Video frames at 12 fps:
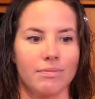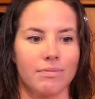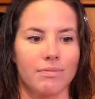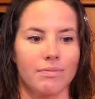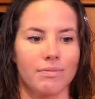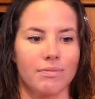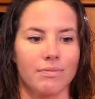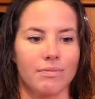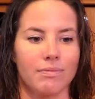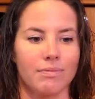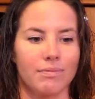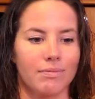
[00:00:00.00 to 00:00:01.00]

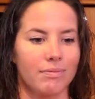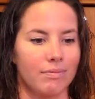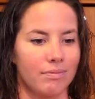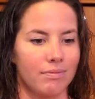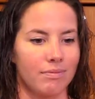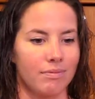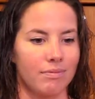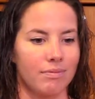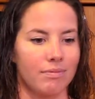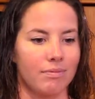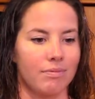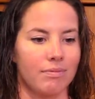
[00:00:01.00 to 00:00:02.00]

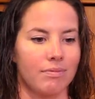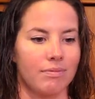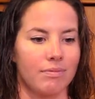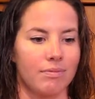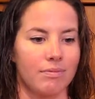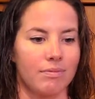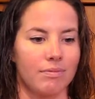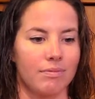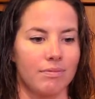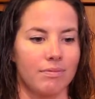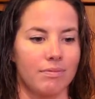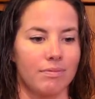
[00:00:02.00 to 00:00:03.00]

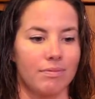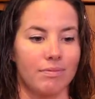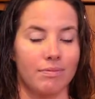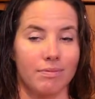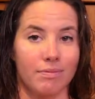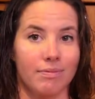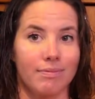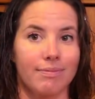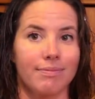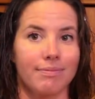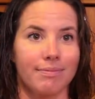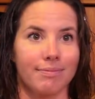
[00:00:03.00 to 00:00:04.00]

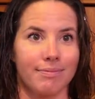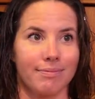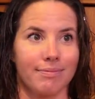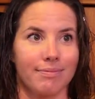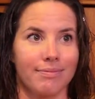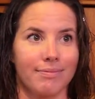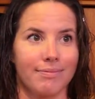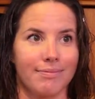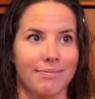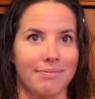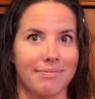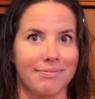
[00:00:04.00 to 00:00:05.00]

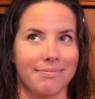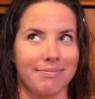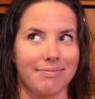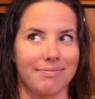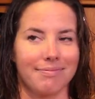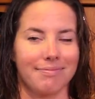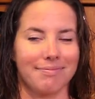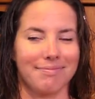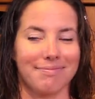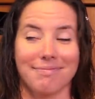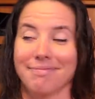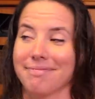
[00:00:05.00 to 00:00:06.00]

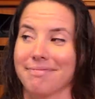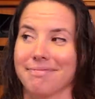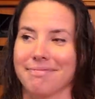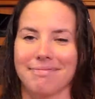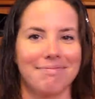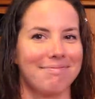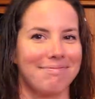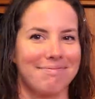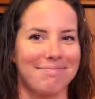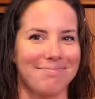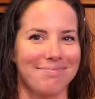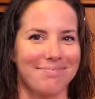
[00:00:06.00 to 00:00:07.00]

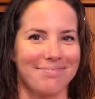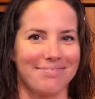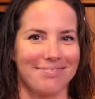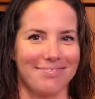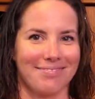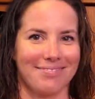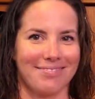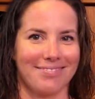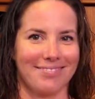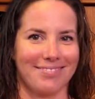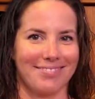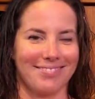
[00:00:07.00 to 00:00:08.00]
(not speaking)